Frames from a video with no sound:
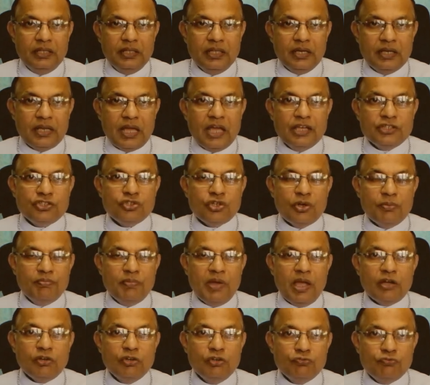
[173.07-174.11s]
in the Diocese
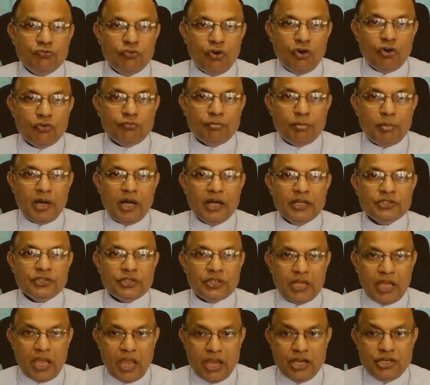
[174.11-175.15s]
of Mangalore for
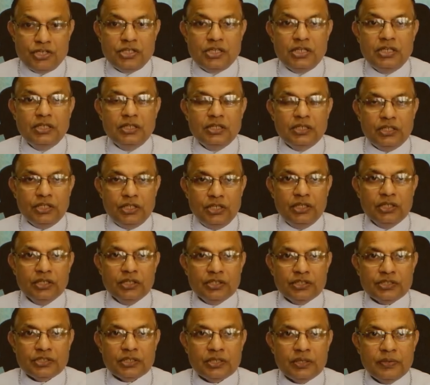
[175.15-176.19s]
past 18
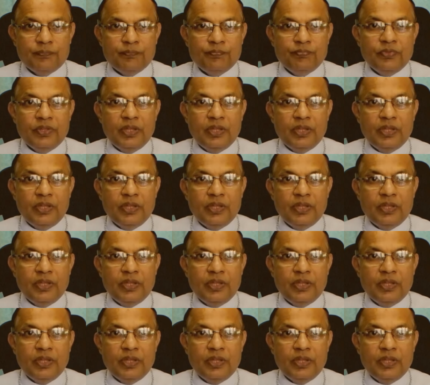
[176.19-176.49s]
years,